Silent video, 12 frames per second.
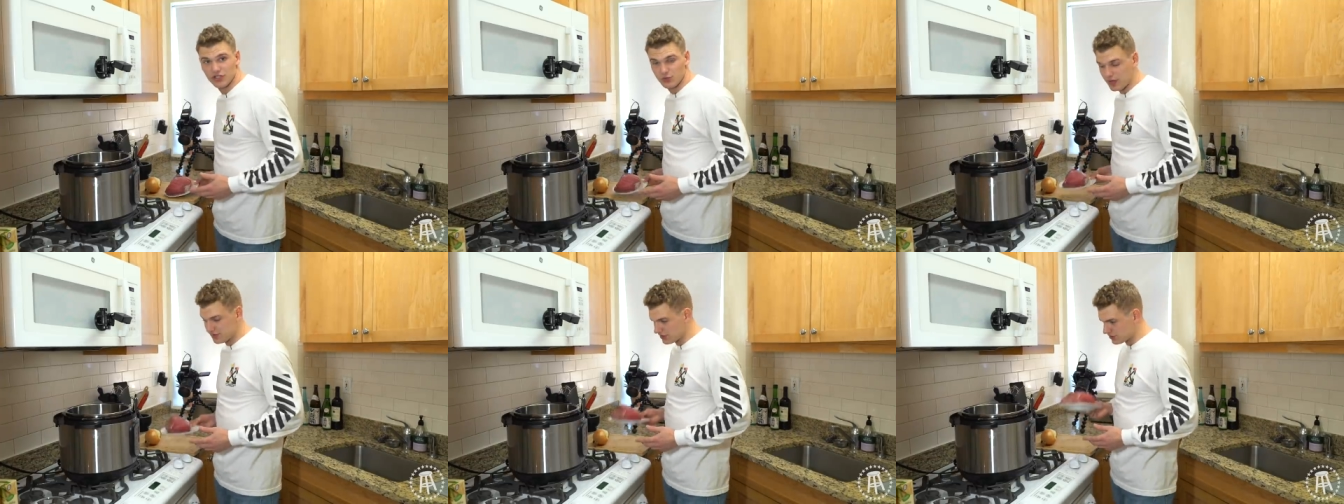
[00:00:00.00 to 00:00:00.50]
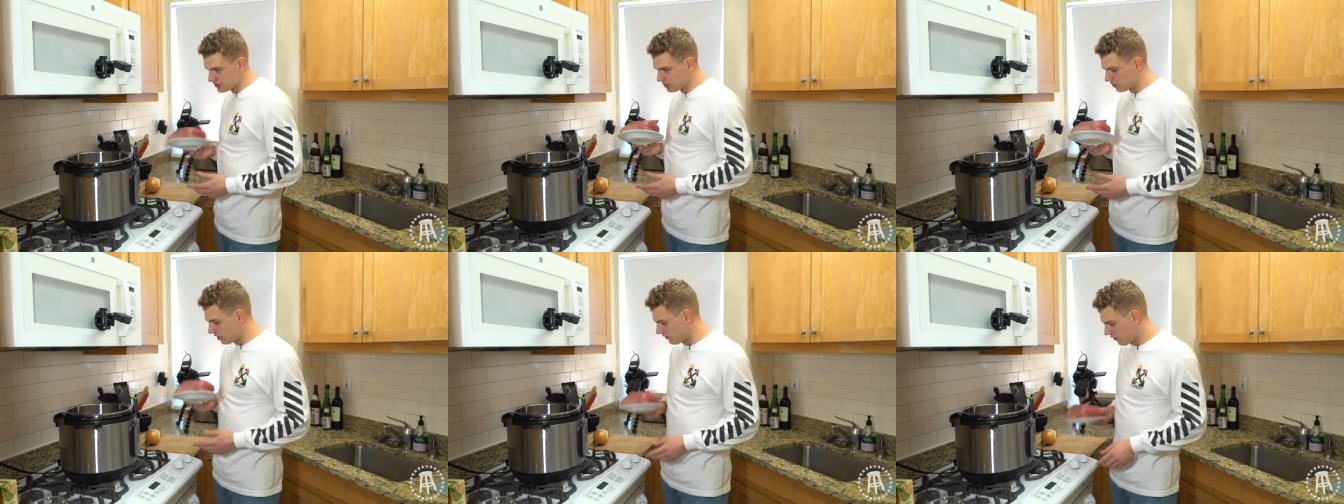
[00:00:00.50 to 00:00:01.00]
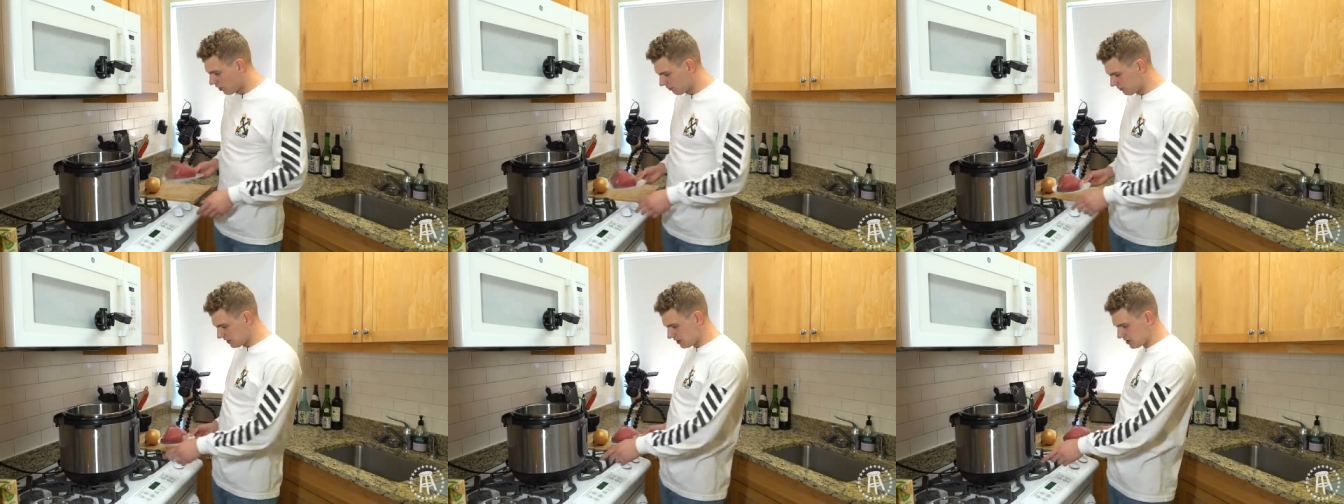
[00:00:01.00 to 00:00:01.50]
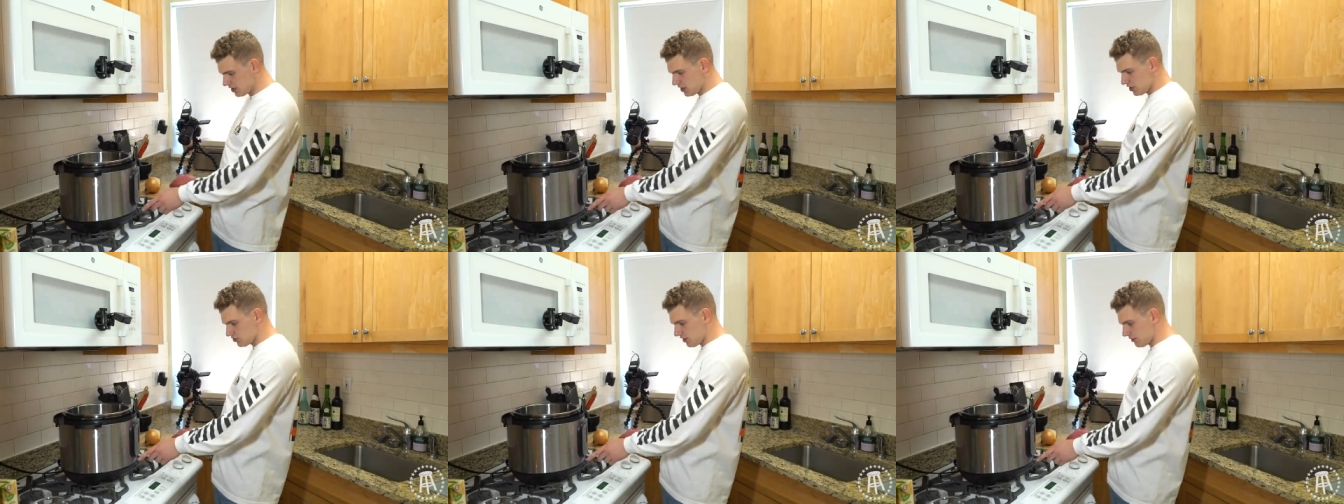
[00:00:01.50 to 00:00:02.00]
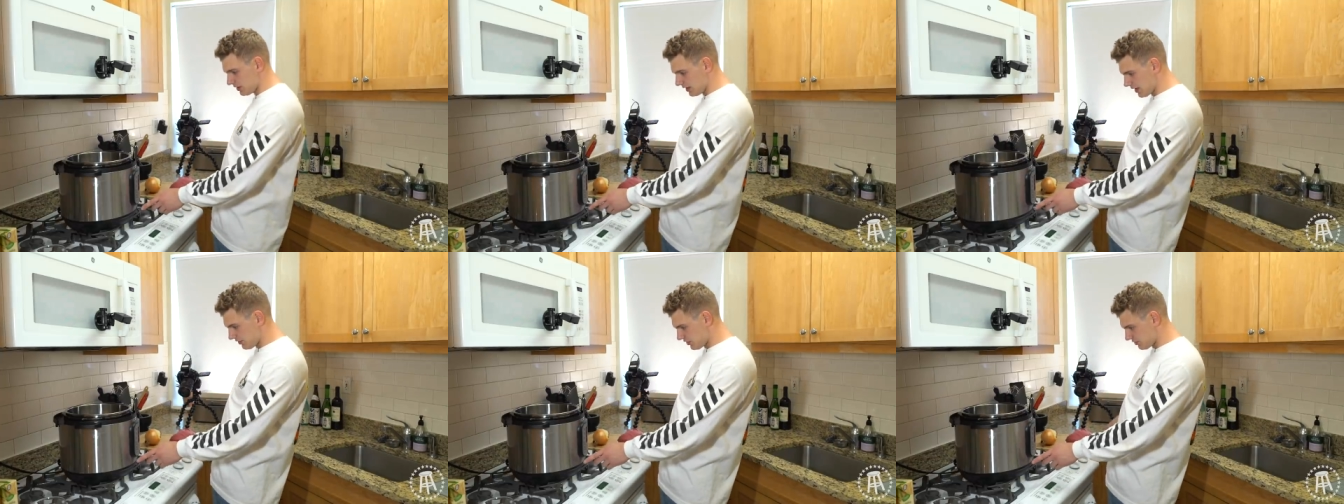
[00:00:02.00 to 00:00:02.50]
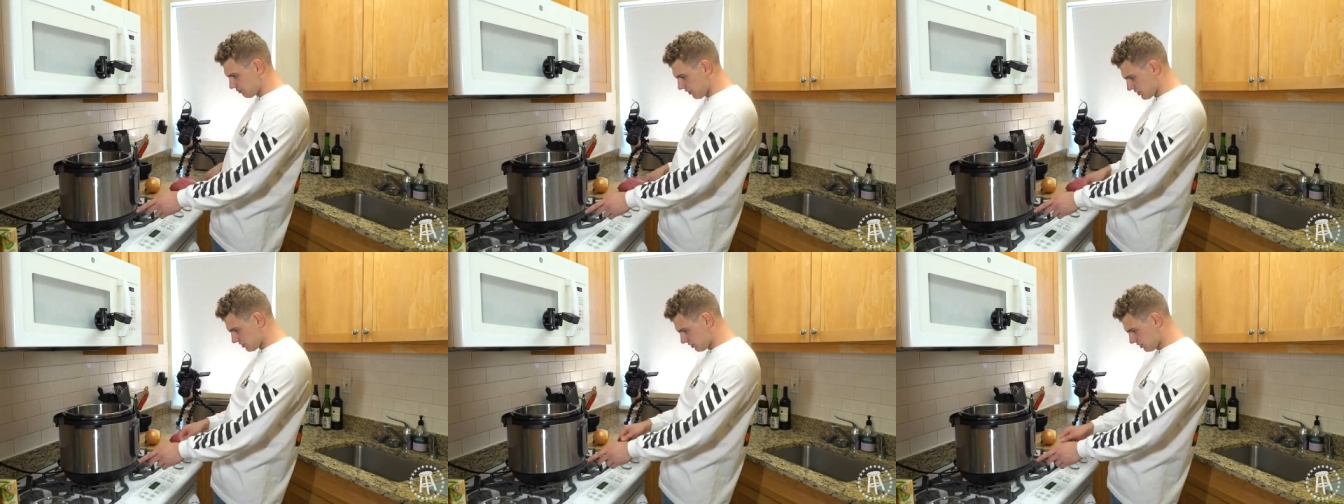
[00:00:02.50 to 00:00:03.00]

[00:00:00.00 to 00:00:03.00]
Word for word: is we have to sear off our meat. So I'm gonna get this pressure